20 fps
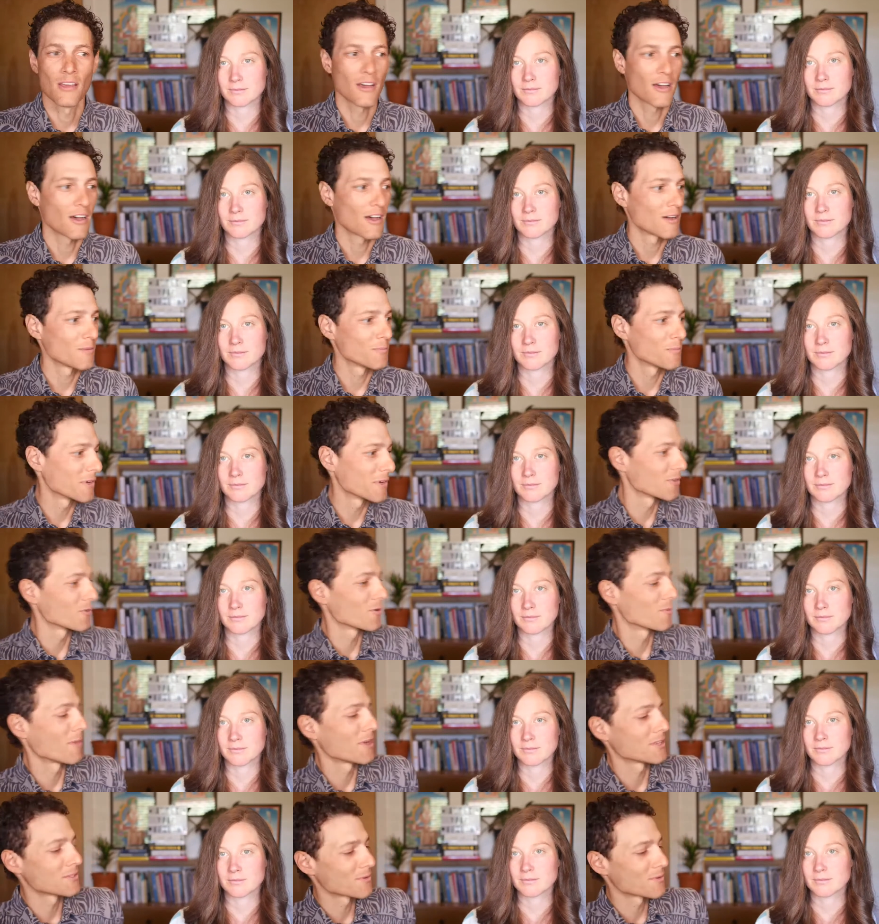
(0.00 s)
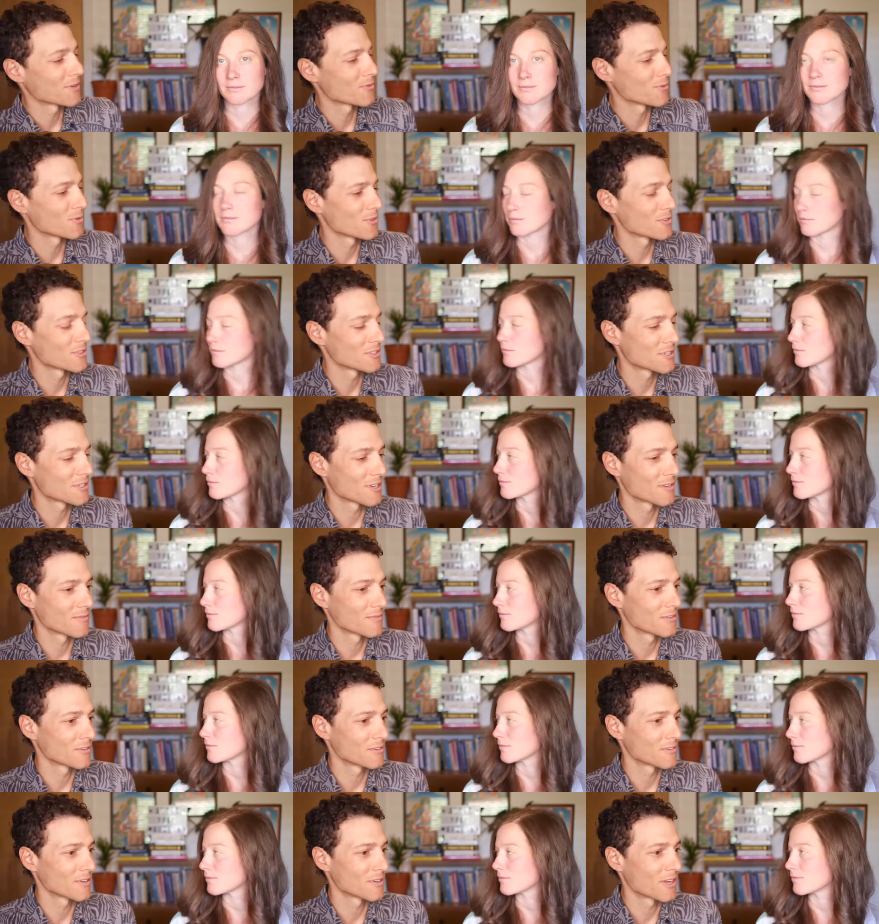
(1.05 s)
Speaker 1: Uh, but it reminds me, of, we were just
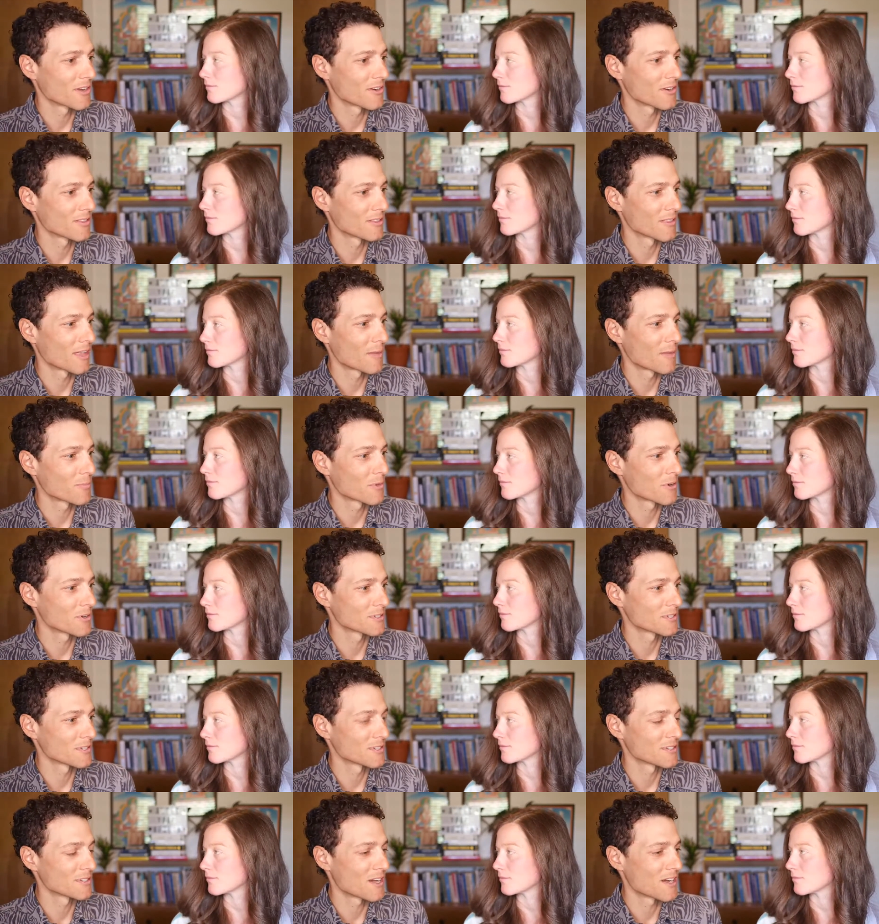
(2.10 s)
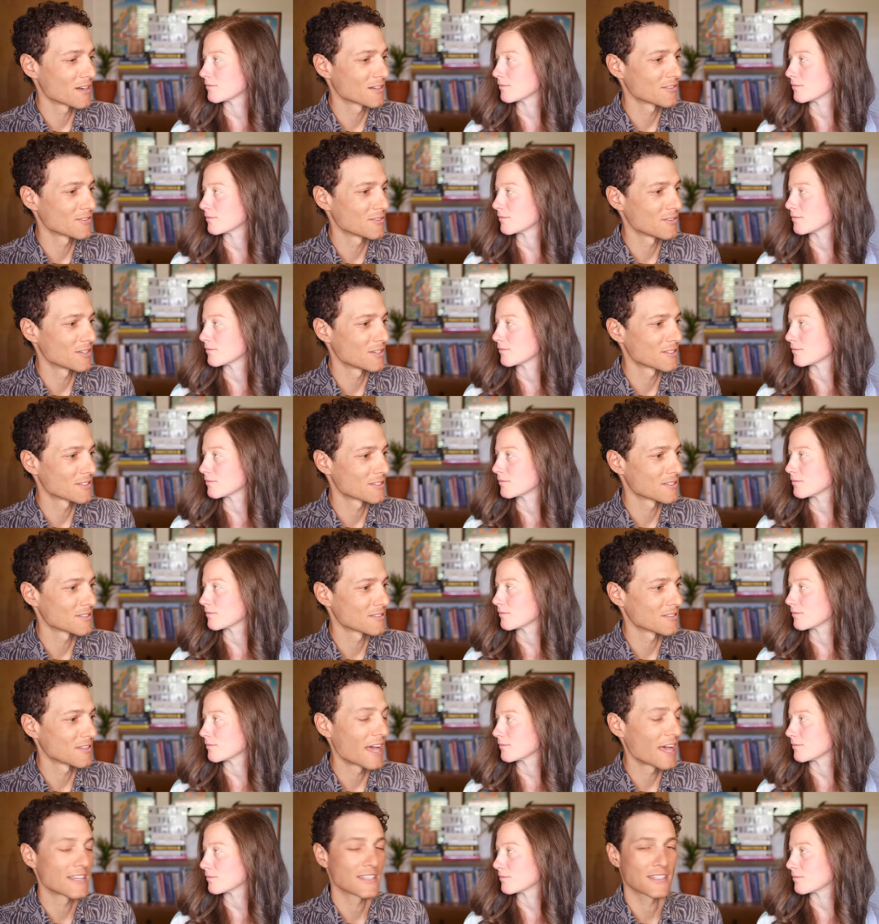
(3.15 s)
having hearing that person talk to us
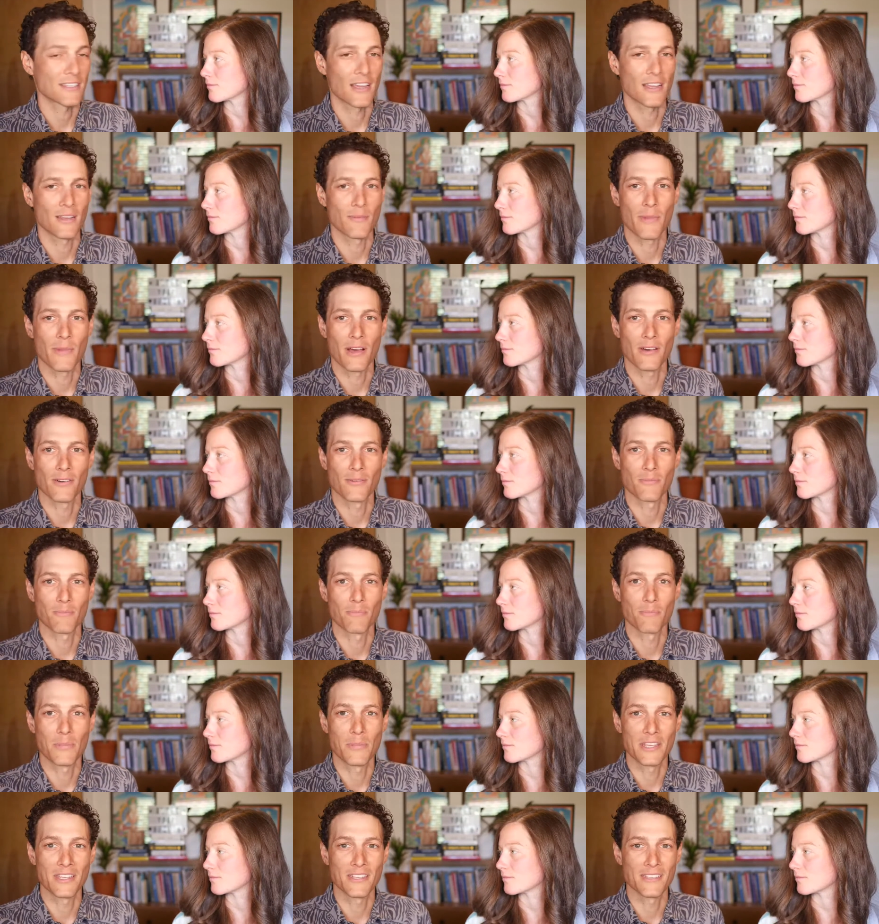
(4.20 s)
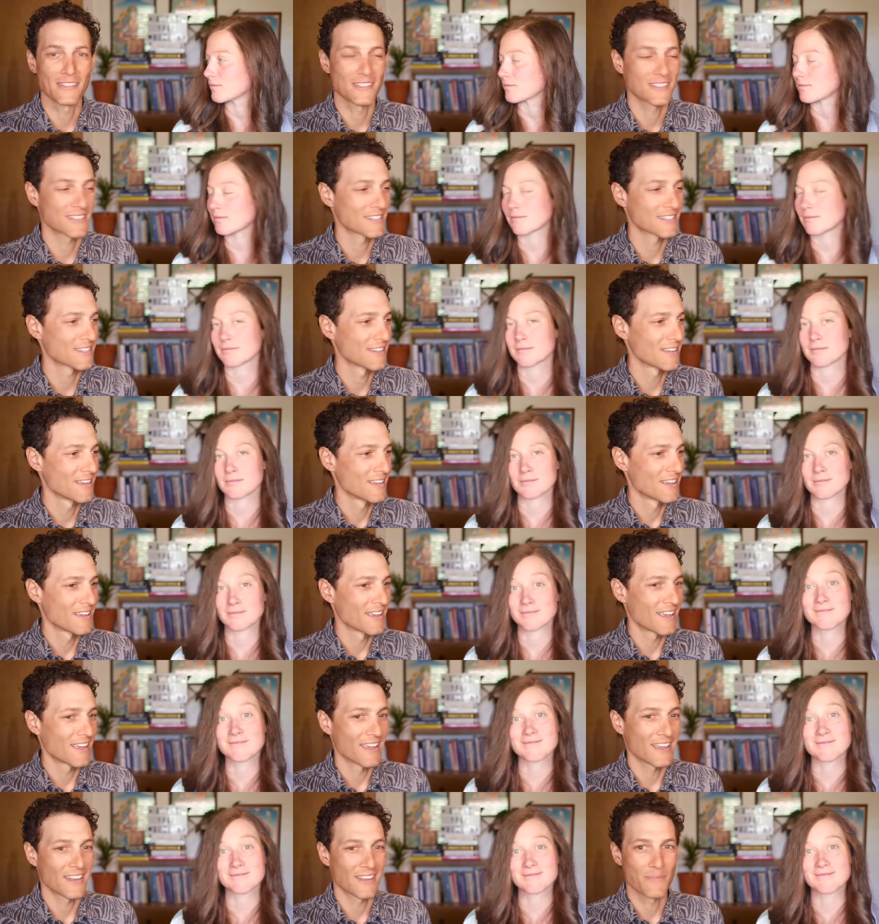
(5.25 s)
last night about bees
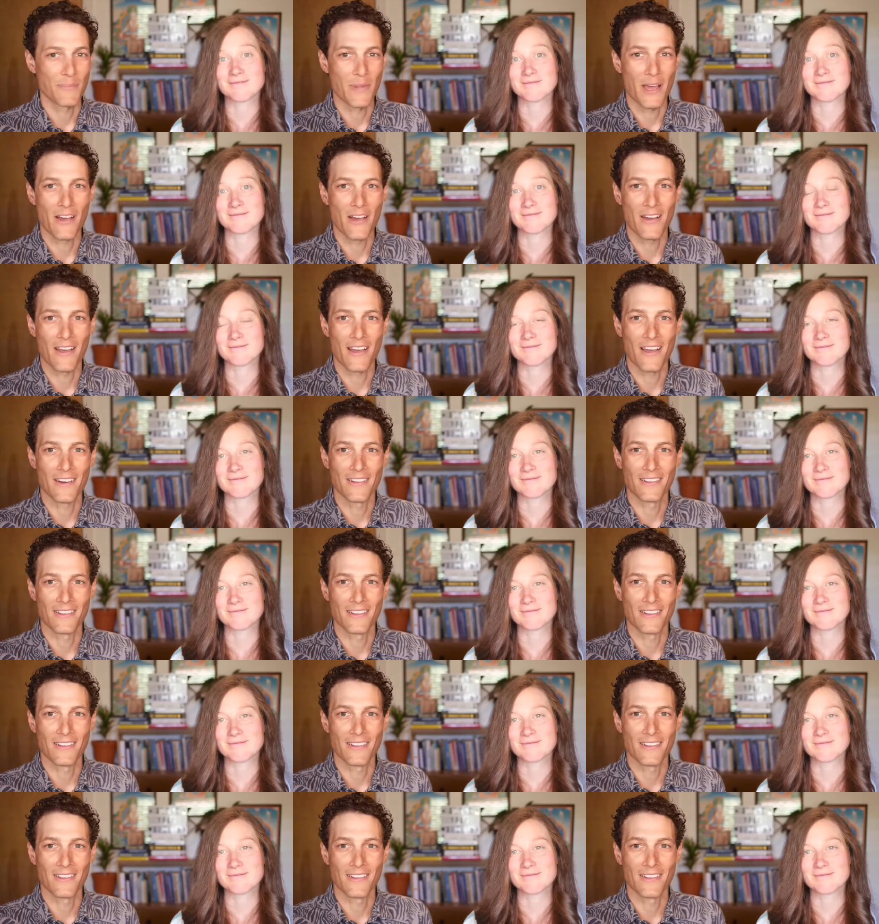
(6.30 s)
and about how